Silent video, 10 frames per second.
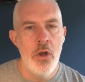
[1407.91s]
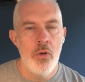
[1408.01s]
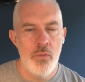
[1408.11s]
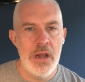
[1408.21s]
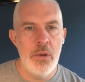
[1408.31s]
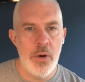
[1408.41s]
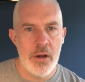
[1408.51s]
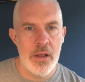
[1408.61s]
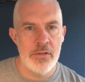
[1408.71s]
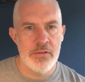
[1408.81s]
Really, what
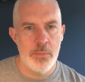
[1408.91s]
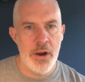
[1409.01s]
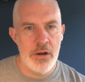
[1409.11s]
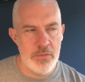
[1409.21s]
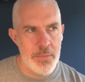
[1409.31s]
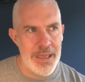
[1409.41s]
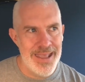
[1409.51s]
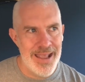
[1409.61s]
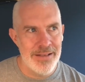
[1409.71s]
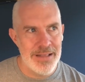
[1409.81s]
it inspires
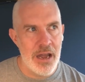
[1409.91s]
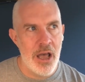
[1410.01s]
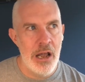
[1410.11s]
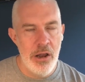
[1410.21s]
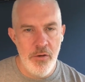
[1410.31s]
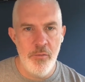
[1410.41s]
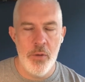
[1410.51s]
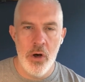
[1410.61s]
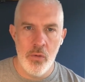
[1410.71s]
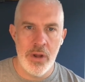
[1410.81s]
me is that I love
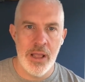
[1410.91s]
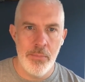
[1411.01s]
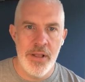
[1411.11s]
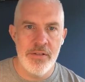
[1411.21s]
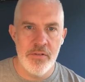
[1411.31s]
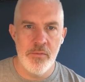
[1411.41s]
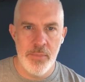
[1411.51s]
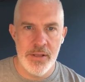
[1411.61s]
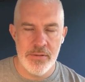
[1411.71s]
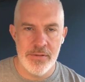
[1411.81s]
owning a piece of
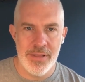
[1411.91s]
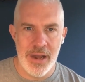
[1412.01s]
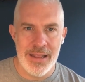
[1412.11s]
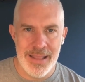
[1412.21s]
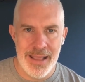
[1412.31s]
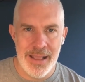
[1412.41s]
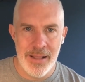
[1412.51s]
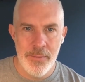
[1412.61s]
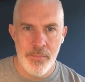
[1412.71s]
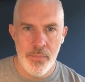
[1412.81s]
business that I think
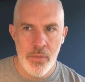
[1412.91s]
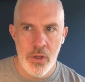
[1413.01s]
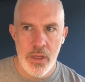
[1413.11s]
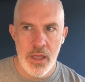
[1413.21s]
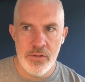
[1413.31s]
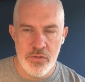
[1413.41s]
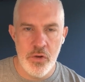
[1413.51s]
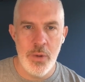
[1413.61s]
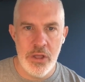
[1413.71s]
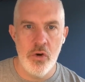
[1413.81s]
is
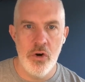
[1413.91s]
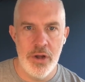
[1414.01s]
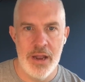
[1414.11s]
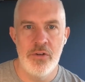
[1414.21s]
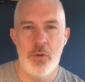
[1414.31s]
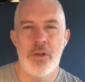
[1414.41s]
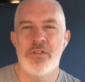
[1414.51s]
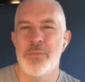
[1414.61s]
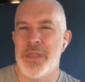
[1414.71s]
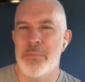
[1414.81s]
doing good and doing
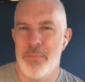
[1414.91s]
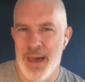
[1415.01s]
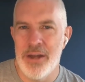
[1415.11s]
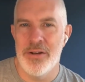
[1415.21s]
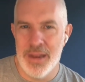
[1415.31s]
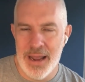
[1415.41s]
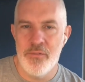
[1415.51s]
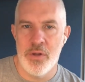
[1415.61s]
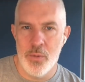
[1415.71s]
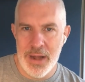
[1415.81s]
something better than
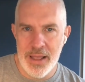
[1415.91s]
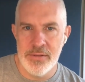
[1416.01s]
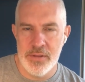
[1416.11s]
everyone else.